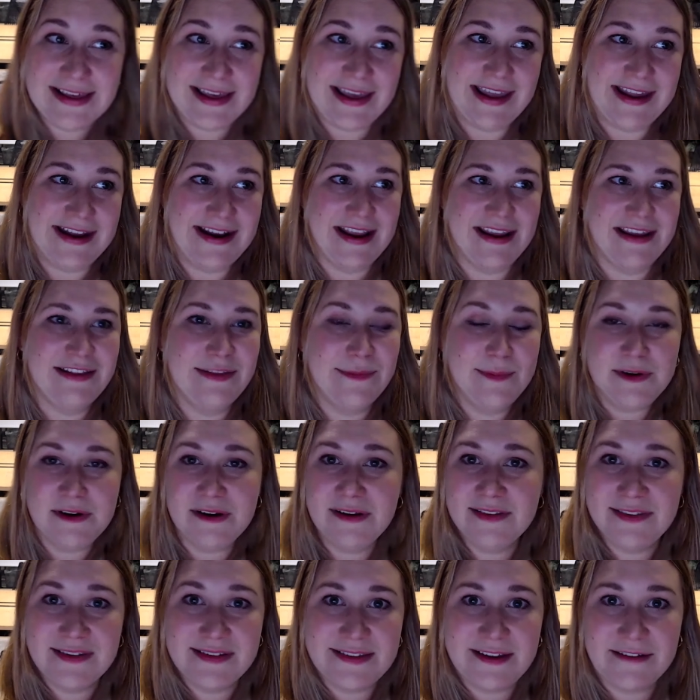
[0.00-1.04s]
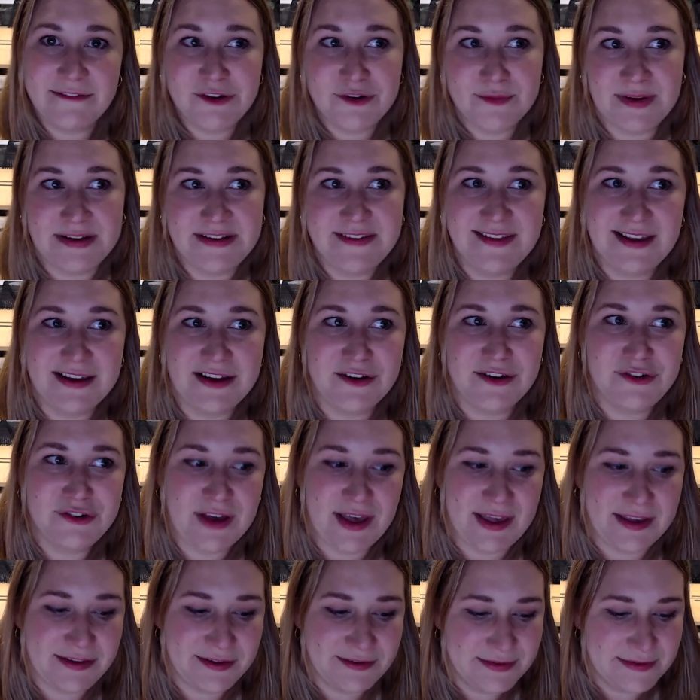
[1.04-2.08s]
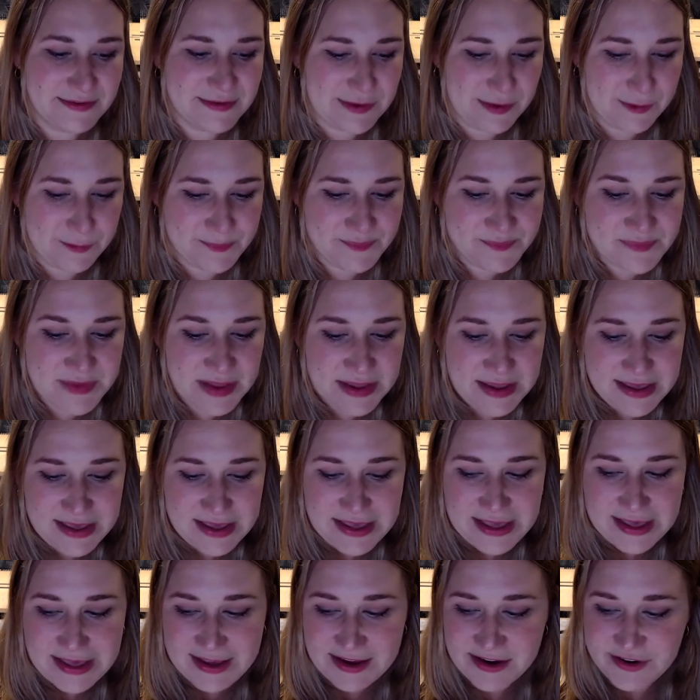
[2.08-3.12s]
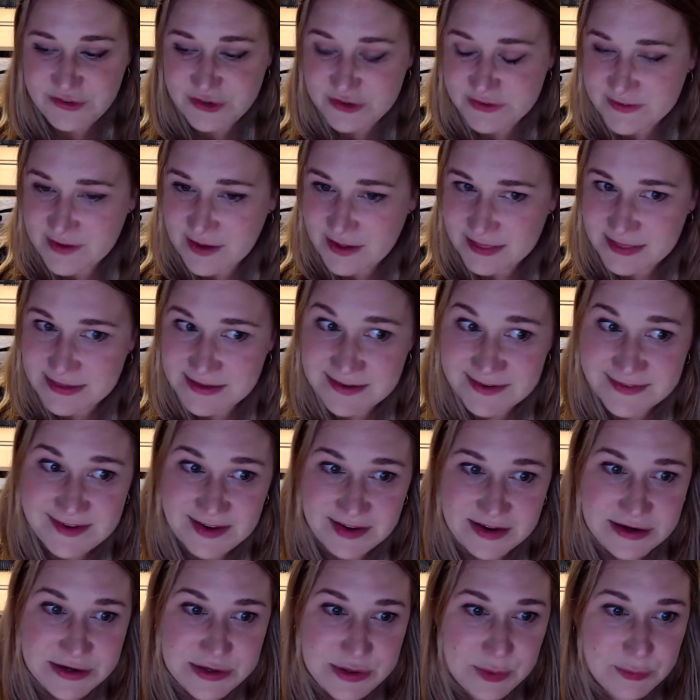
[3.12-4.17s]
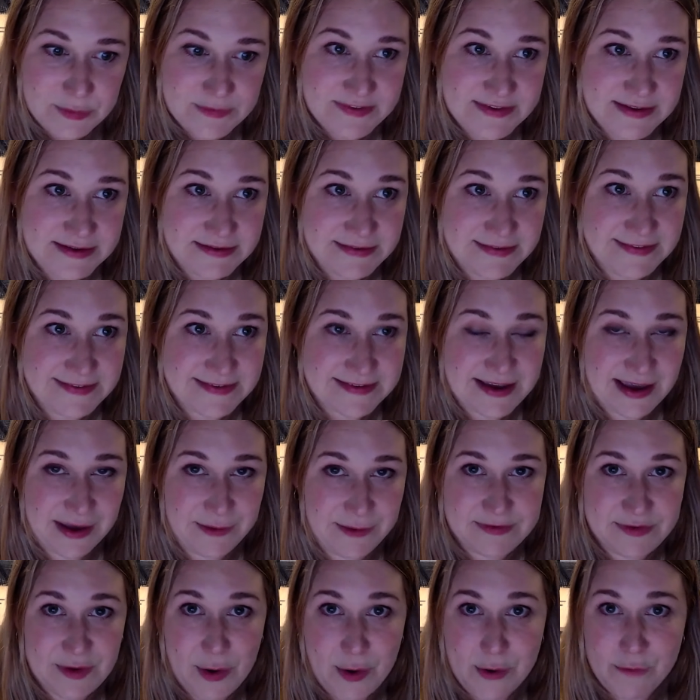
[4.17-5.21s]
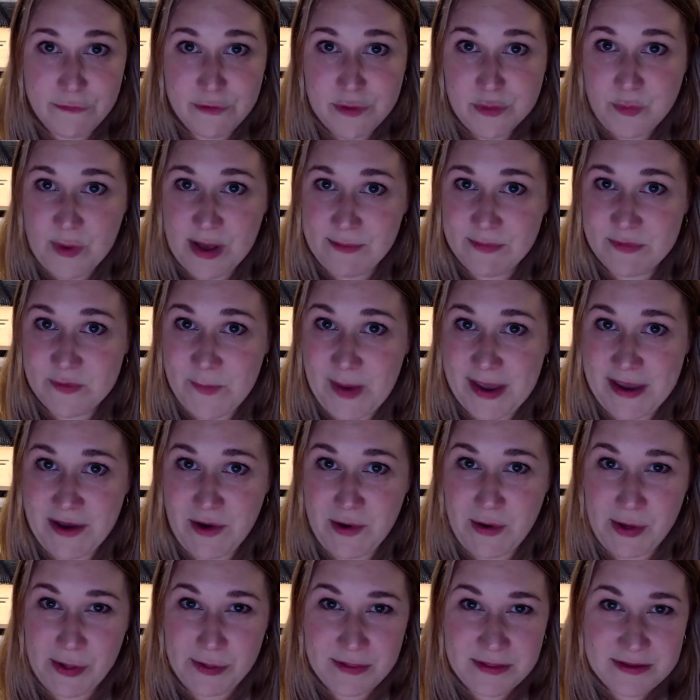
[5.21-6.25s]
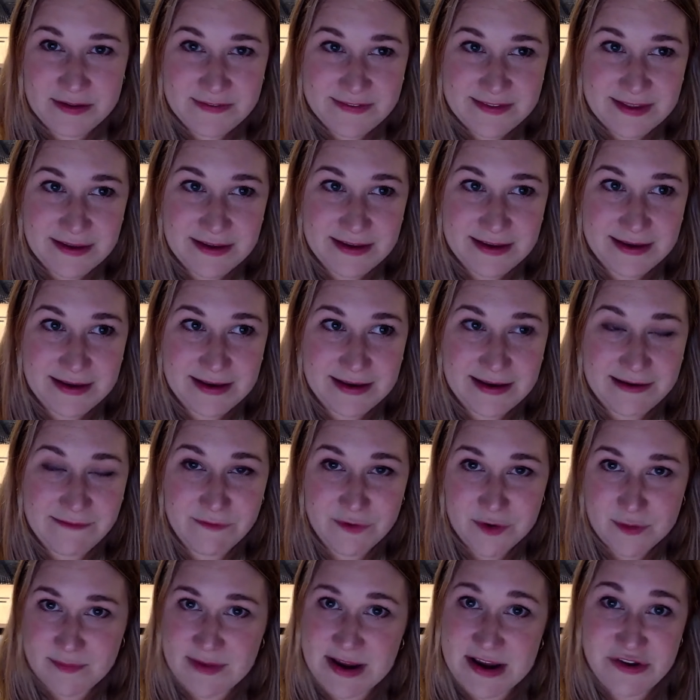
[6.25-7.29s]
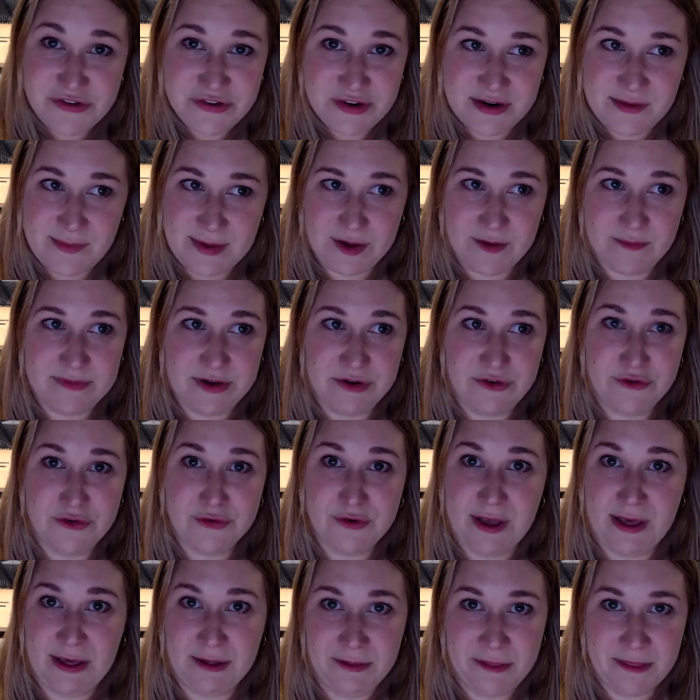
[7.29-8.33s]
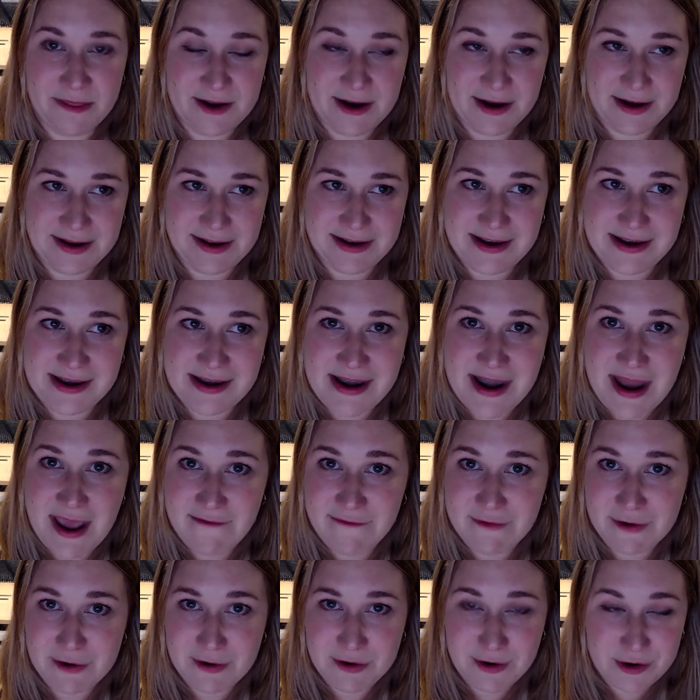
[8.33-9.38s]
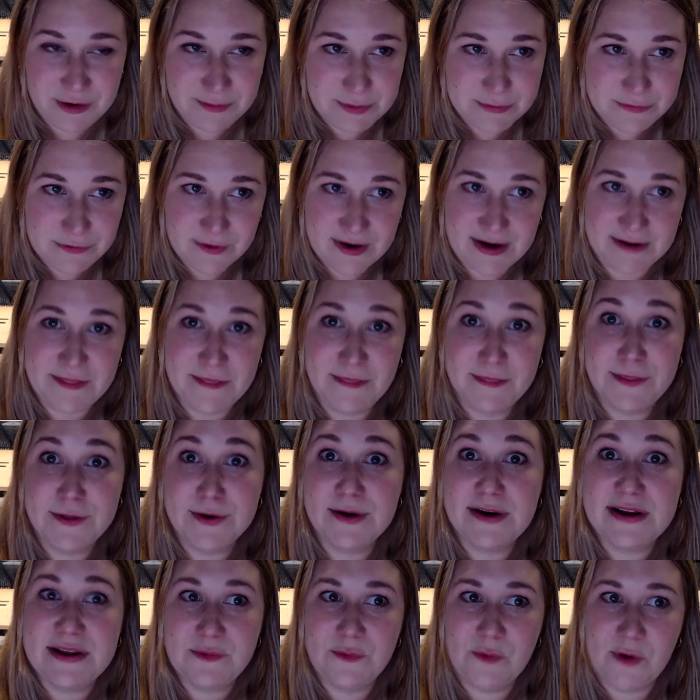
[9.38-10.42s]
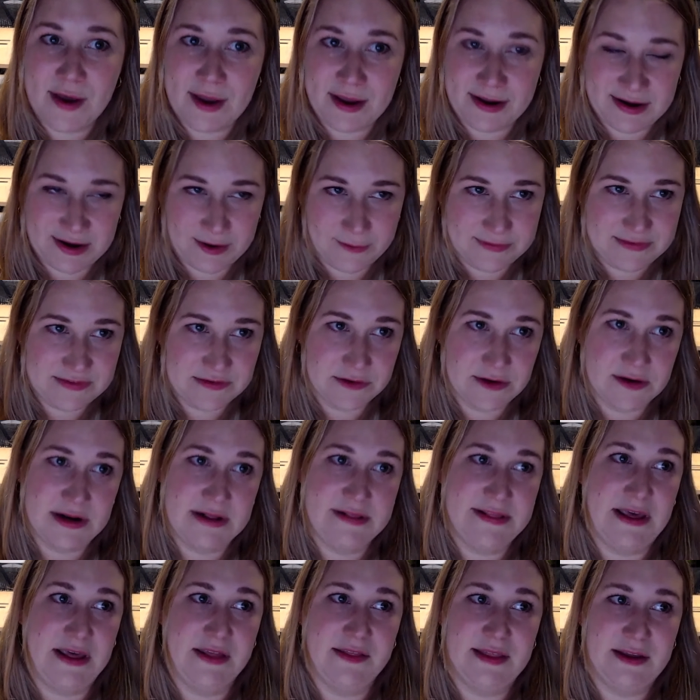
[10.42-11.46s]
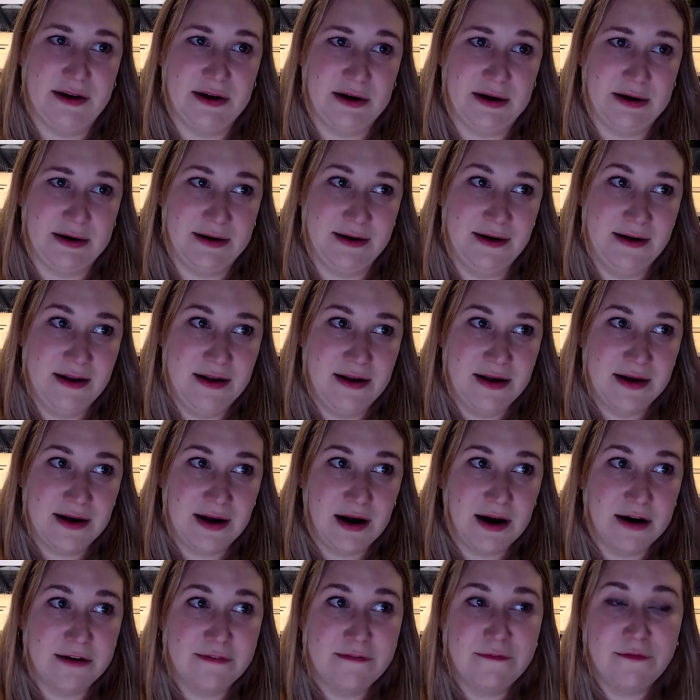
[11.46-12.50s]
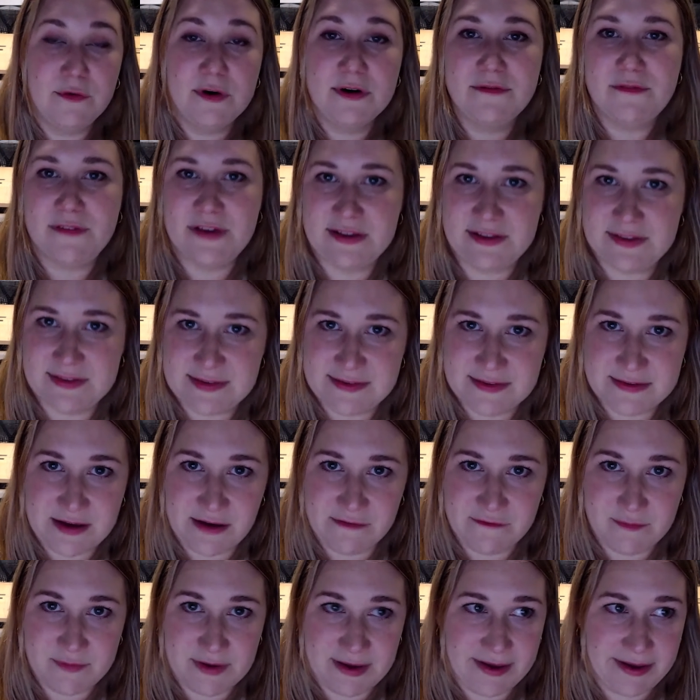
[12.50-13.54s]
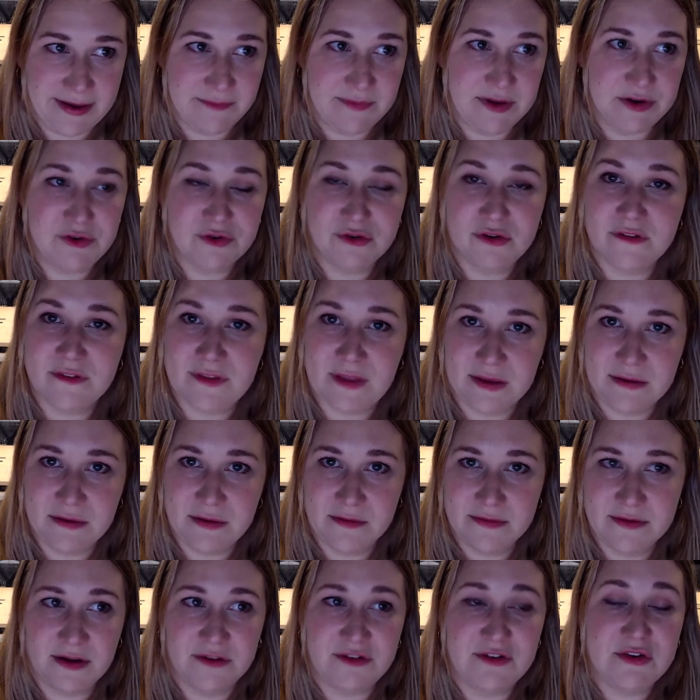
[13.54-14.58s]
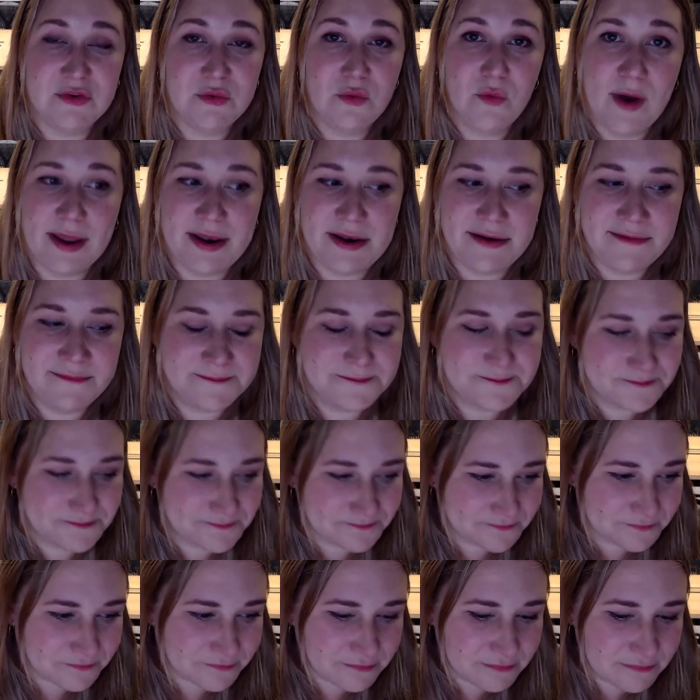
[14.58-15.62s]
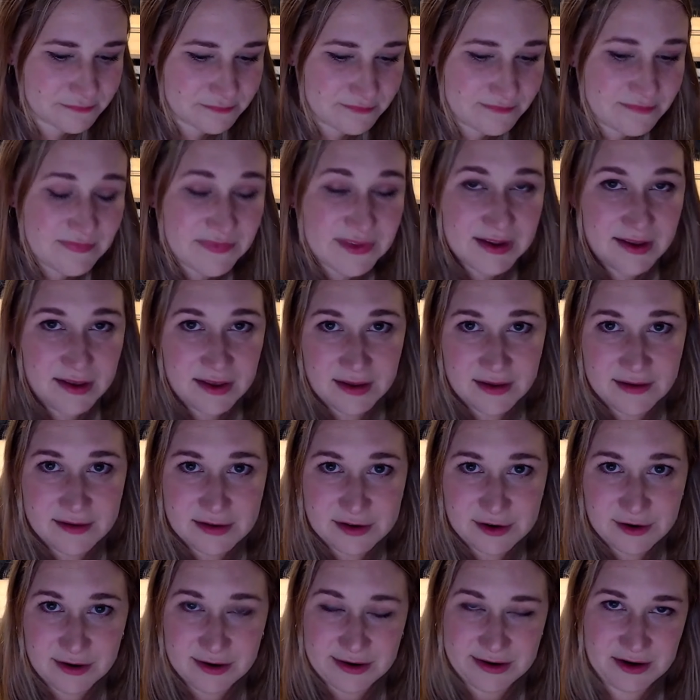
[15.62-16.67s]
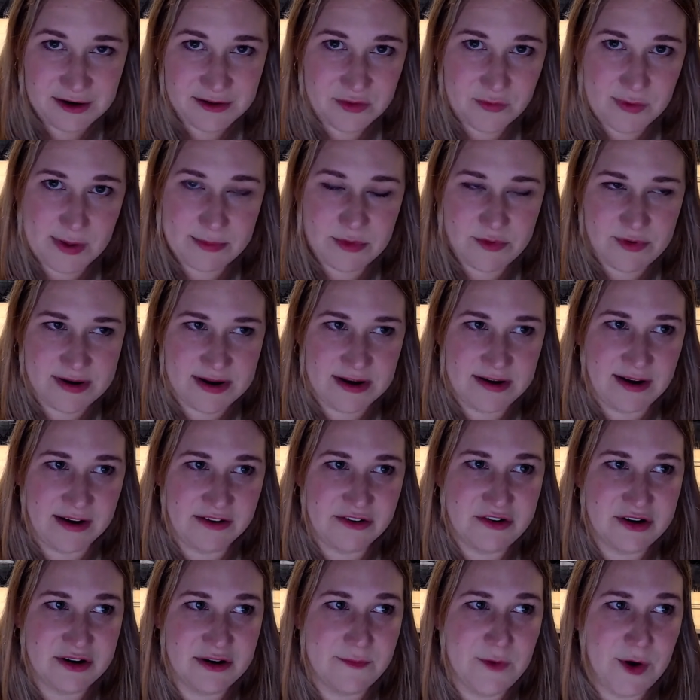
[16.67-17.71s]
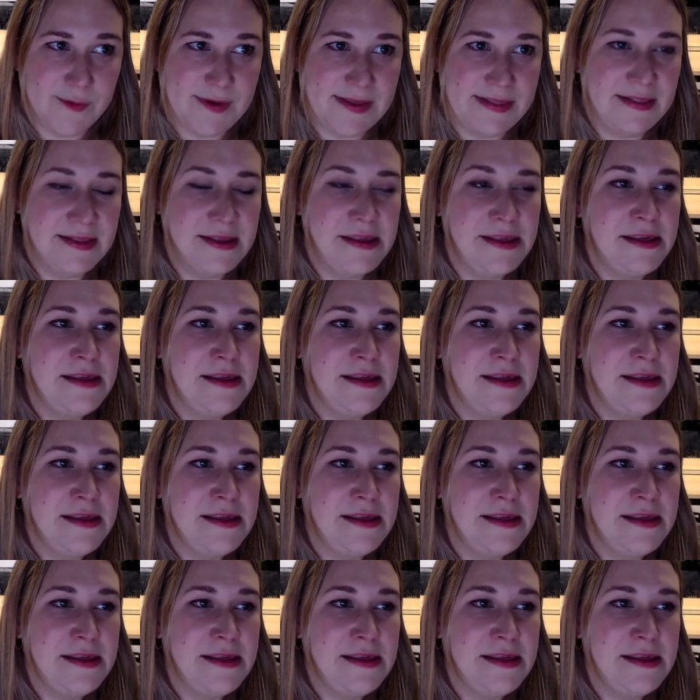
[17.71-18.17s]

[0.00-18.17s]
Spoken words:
And I experienced this after my second child. So I had just gotten this diagnosis. I was overwhelmed by all this information about menstrual health that I had never heard before. At 31, I was learning that there are 4 phases of my menstrual cycle, not just one. You're going to hear the Web3 connection in a moment.